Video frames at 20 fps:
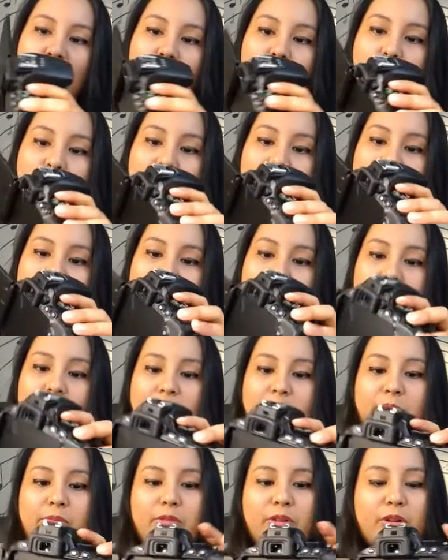when
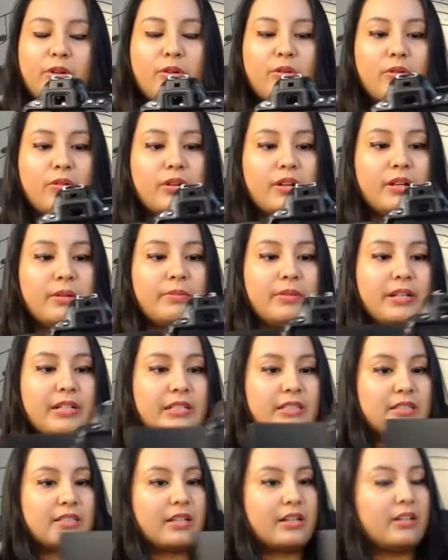I'm recording
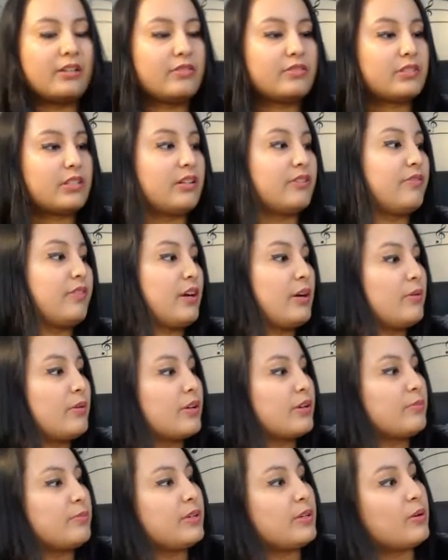myself, if I
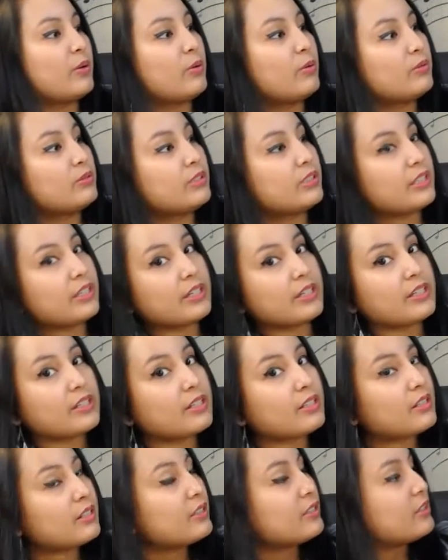want to be holding it,
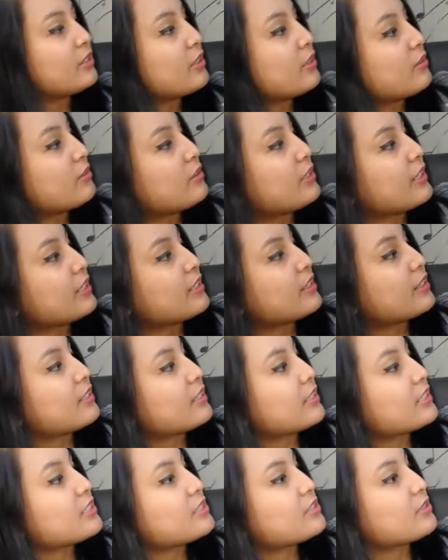you know, like
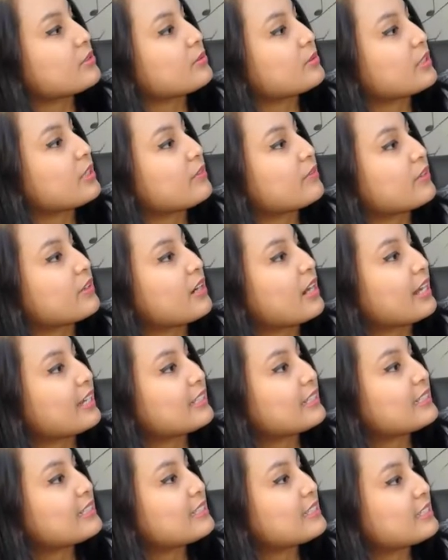this or whatever, I
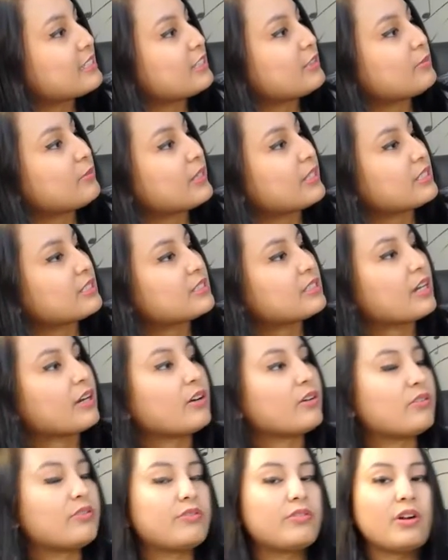can see
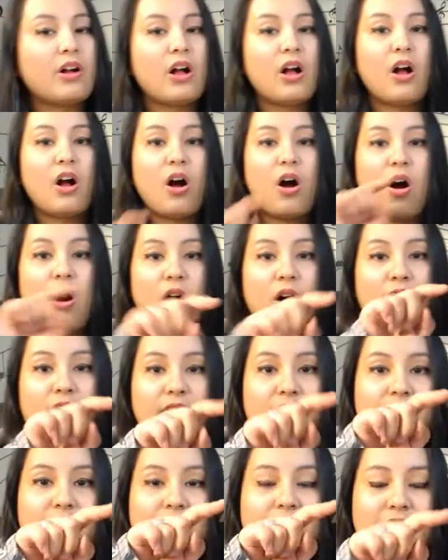myself
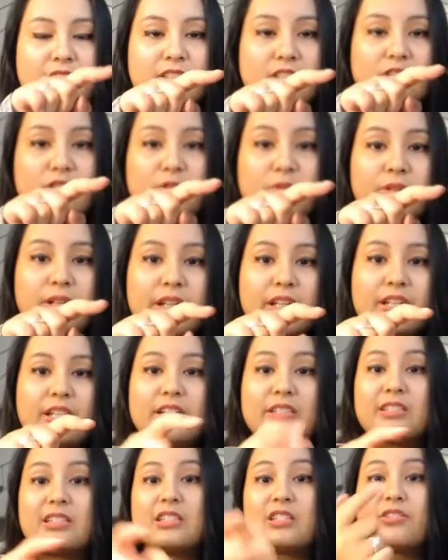on this screen
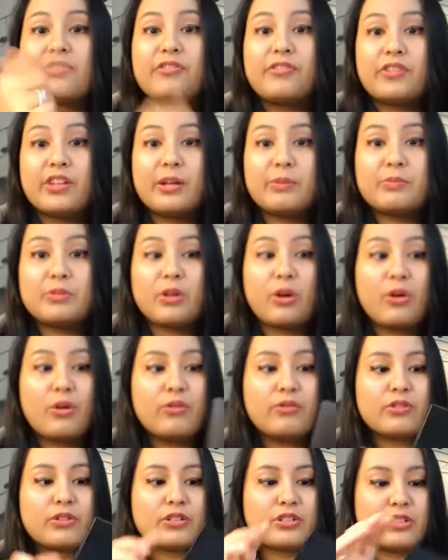because it's flipped
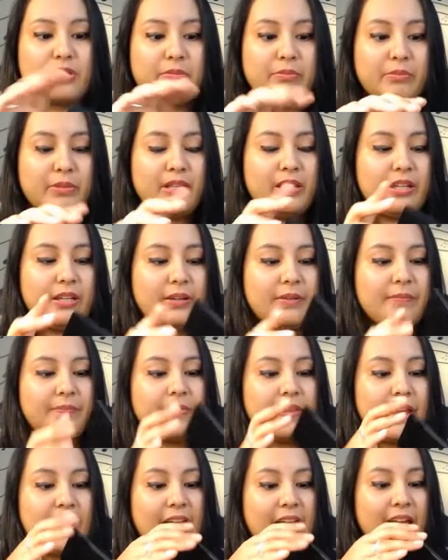over to me.
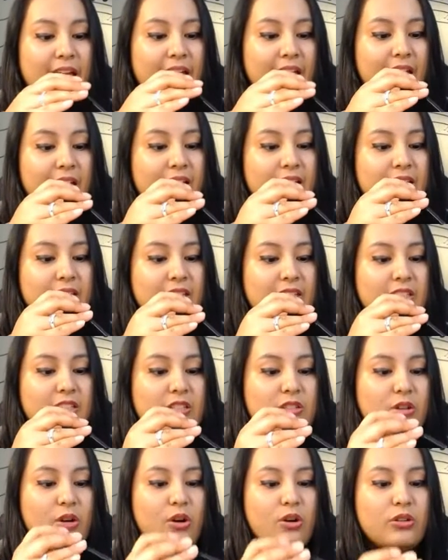And this
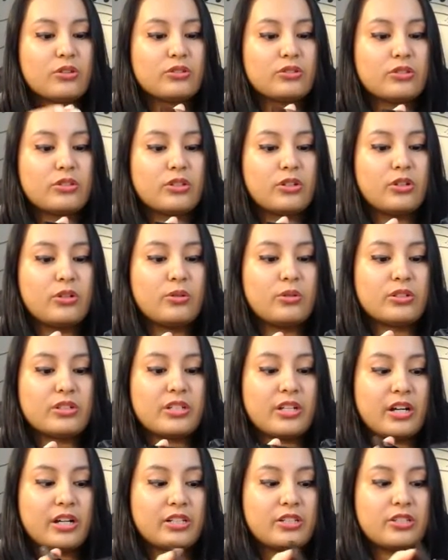is also
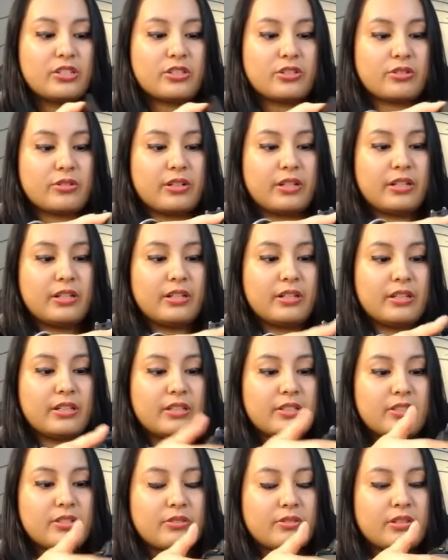touchscreen.
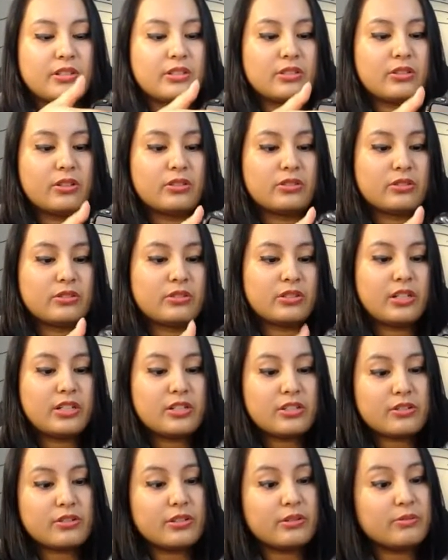This screen is also
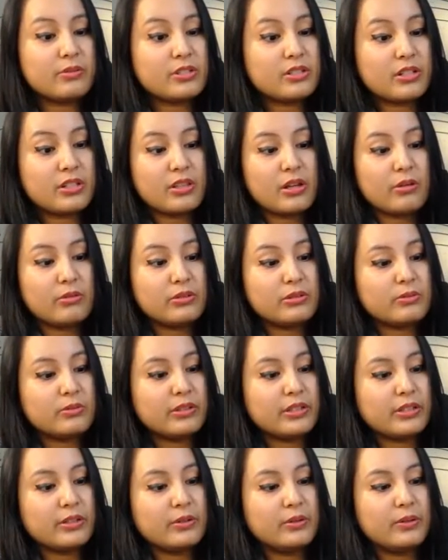touchscreen, which I thought was
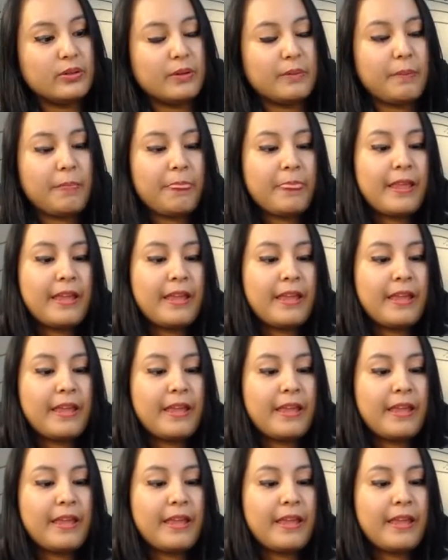really cool.